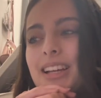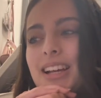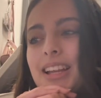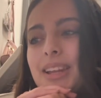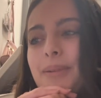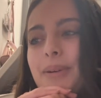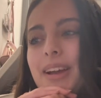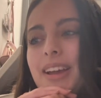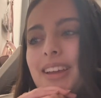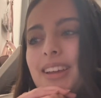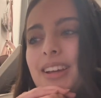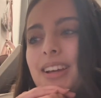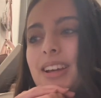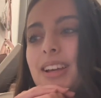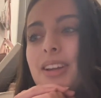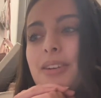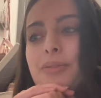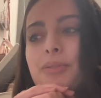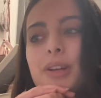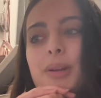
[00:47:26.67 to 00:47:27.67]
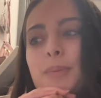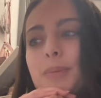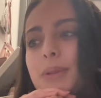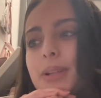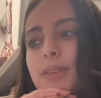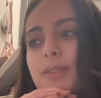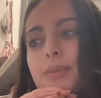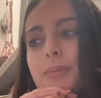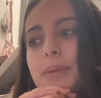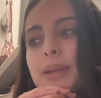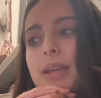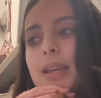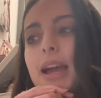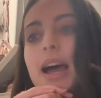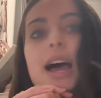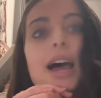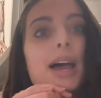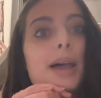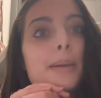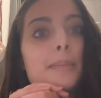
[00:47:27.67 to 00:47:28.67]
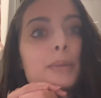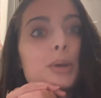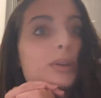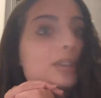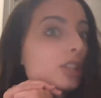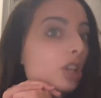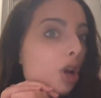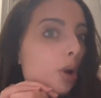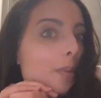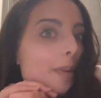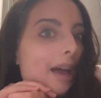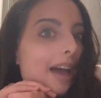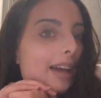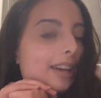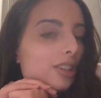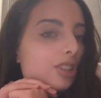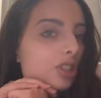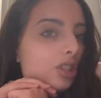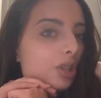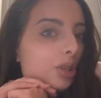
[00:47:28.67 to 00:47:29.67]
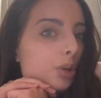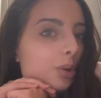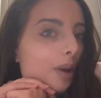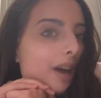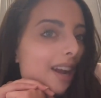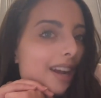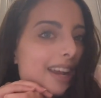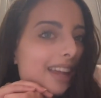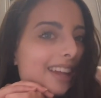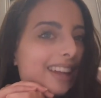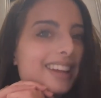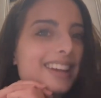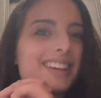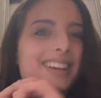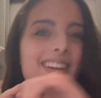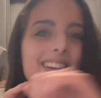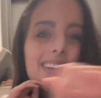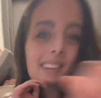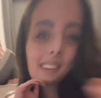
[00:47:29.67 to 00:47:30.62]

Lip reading: Anyway, enough rambling from me. I'm going to go back to editing.